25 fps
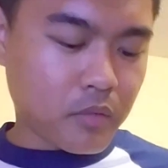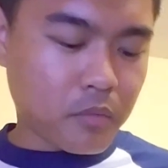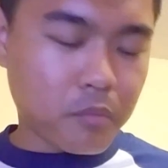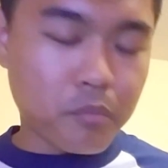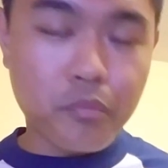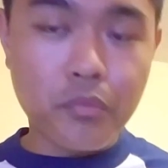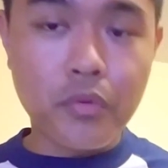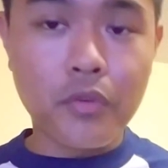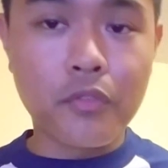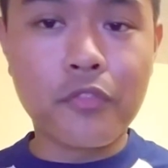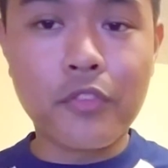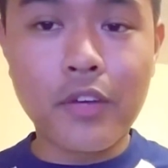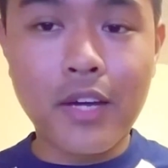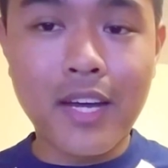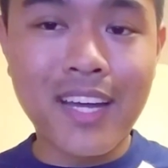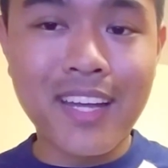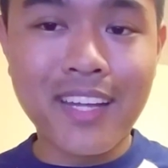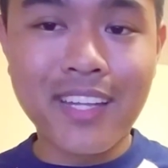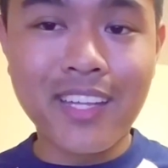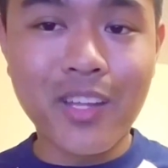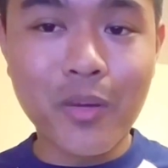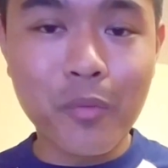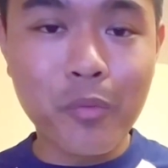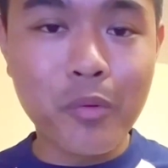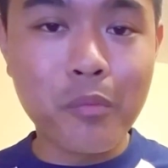provide a
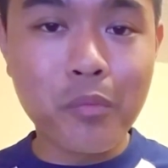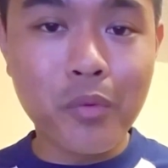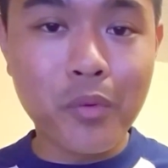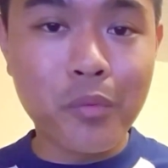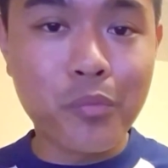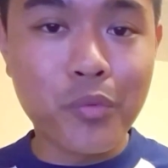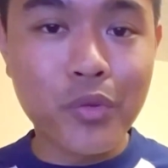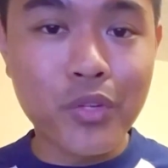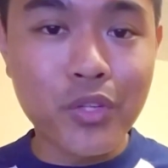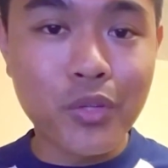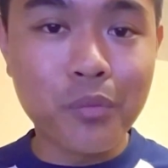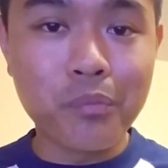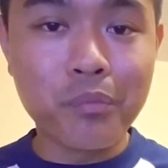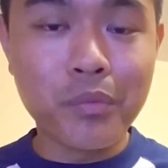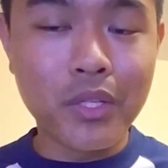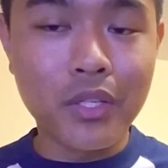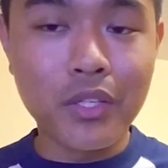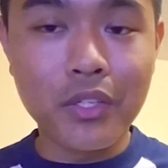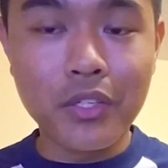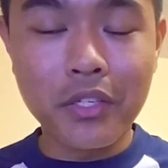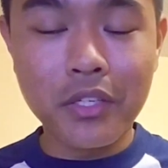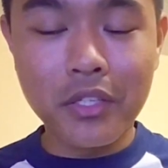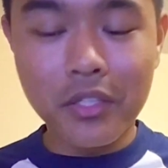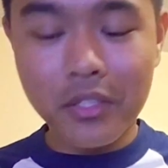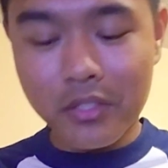little bit more
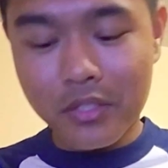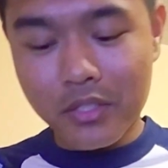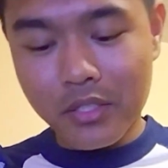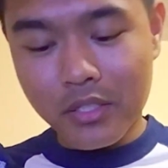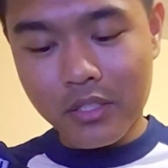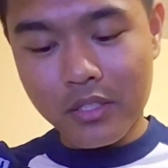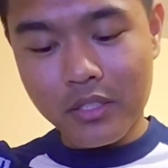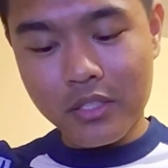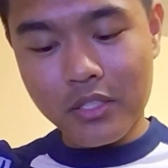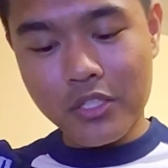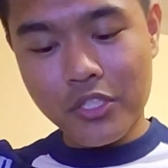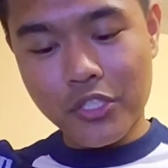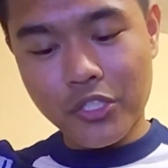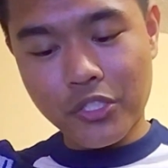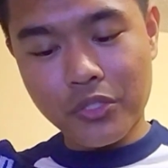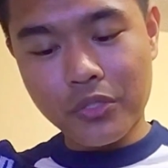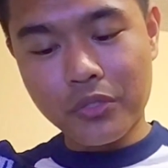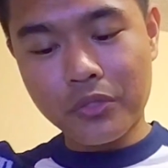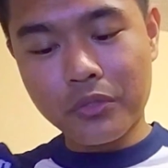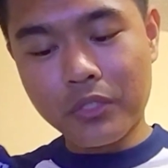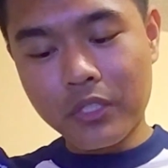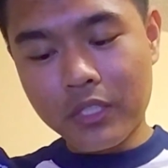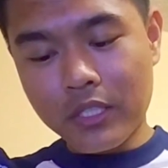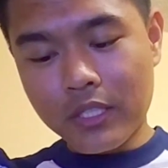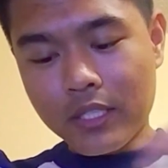breathability in this
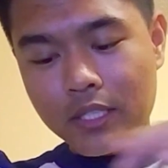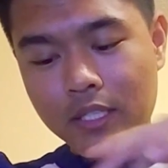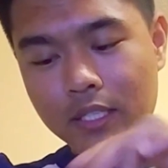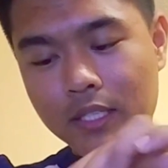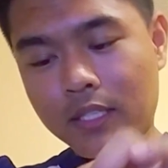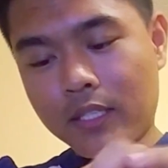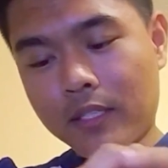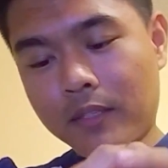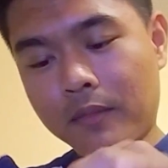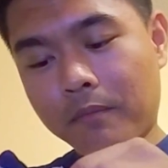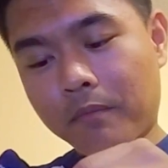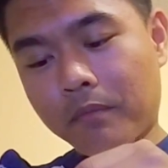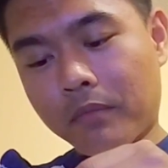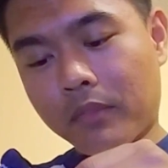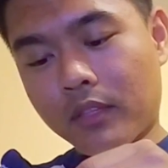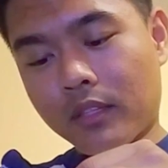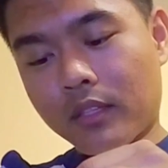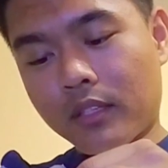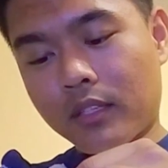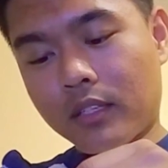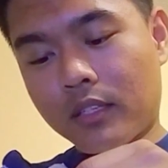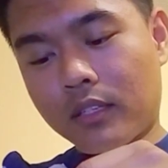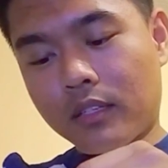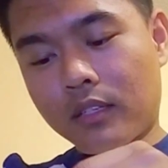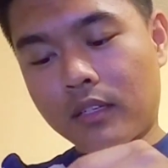shoe,
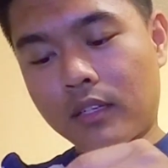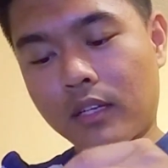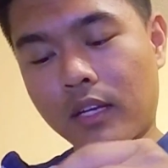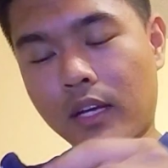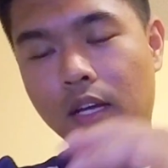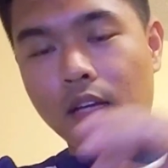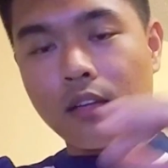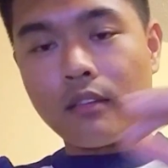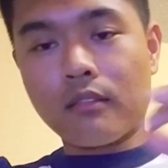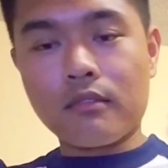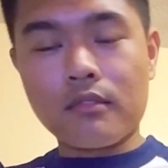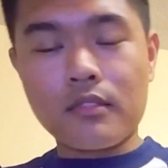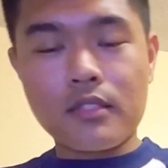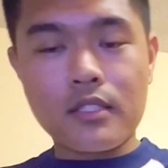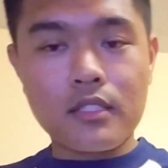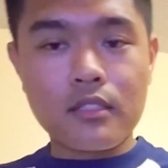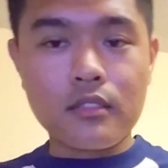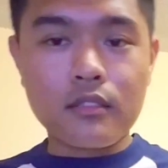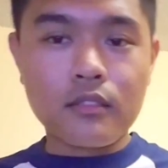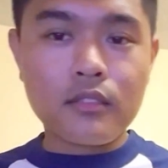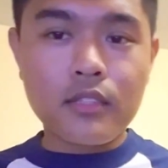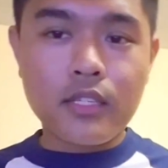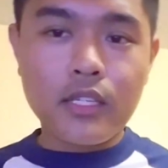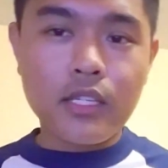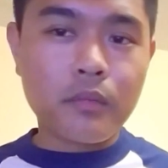and
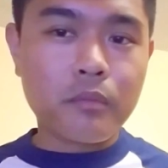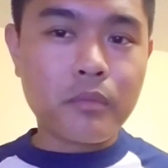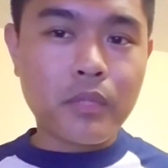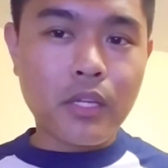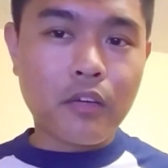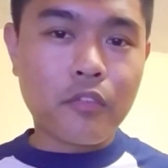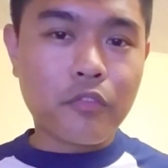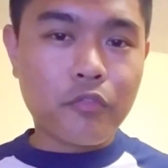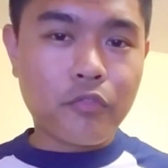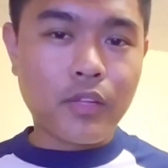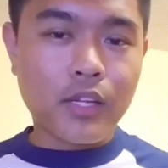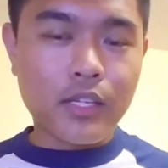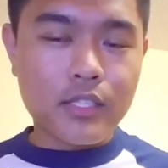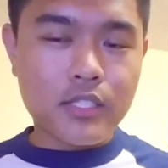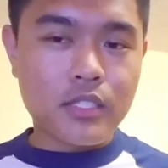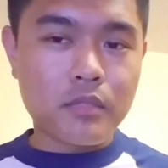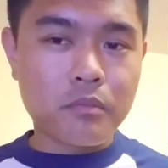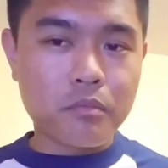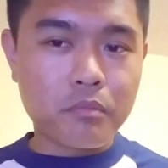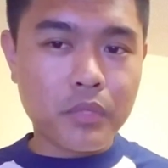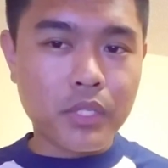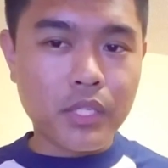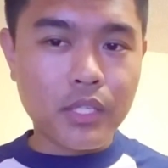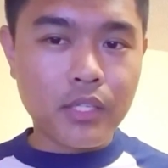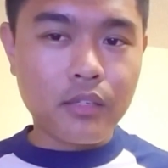still keep that
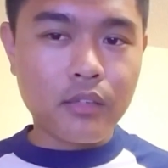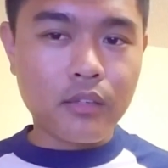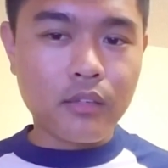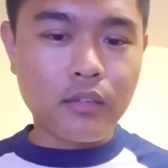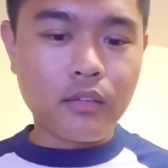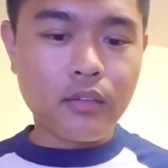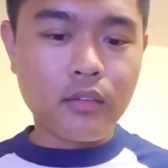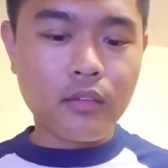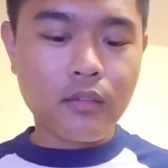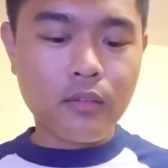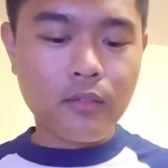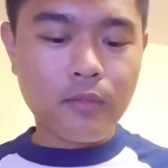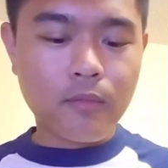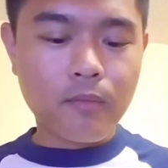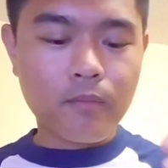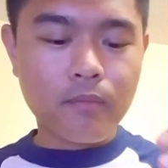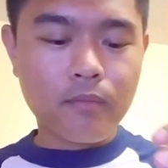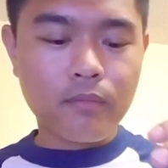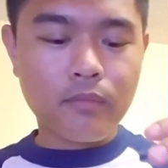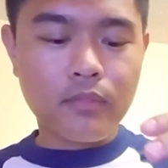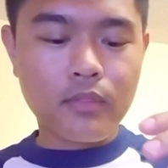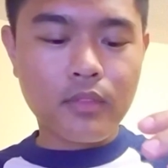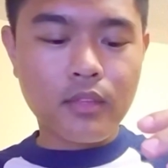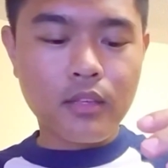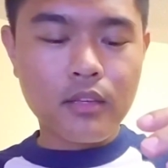flexibility
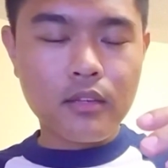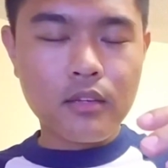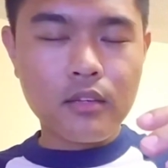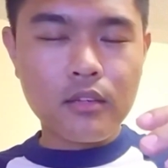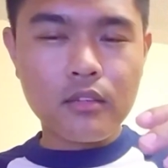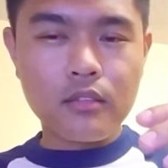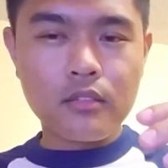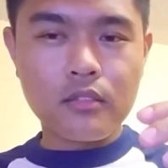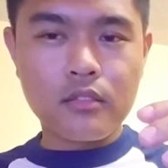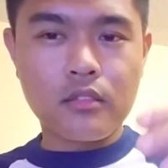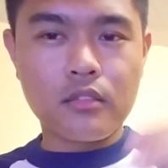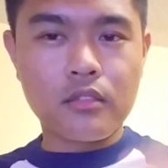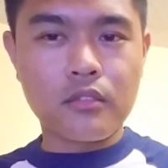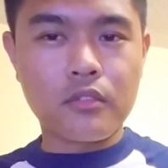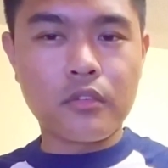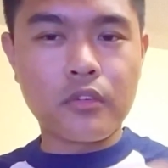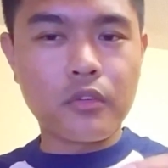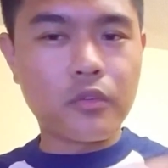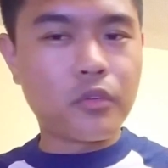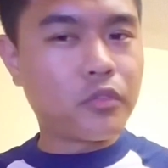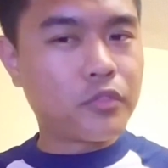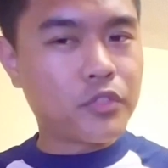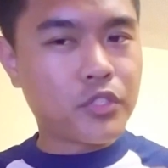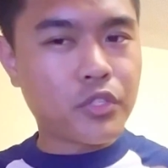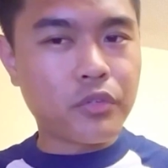so
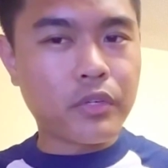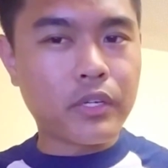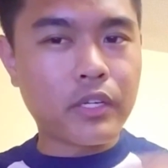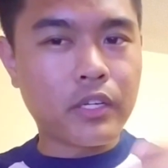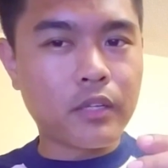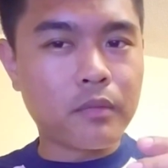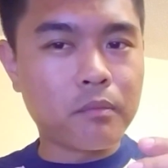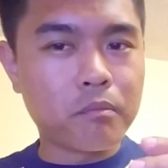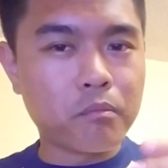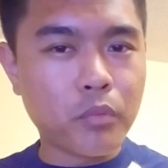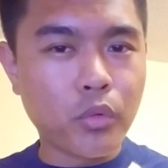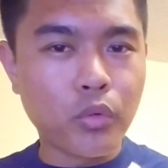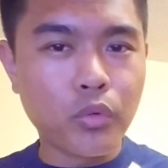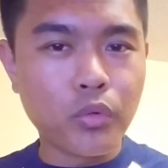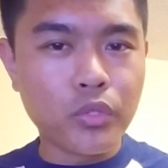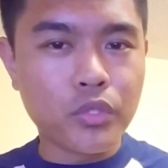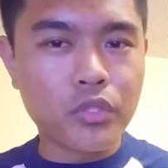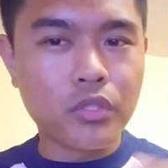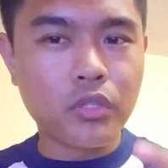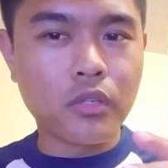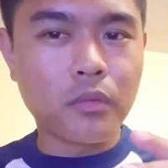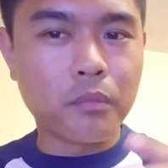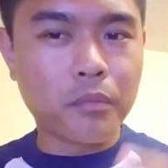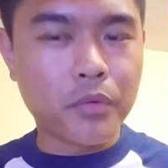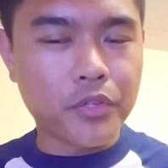it can mold
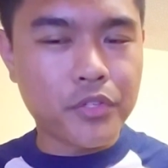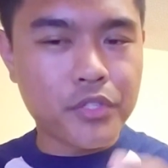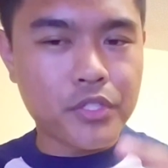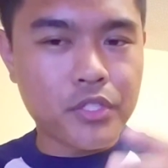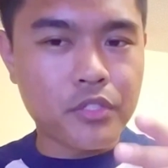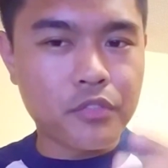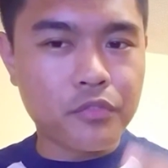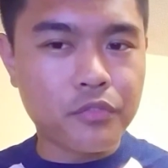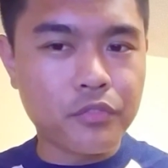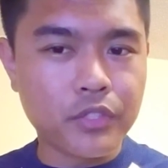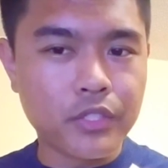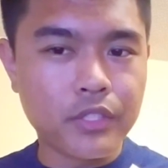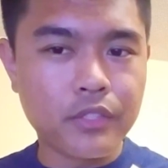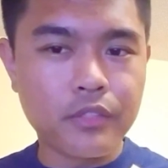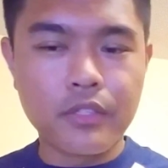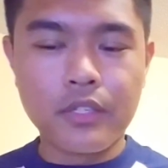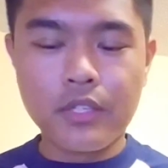to the person's foot.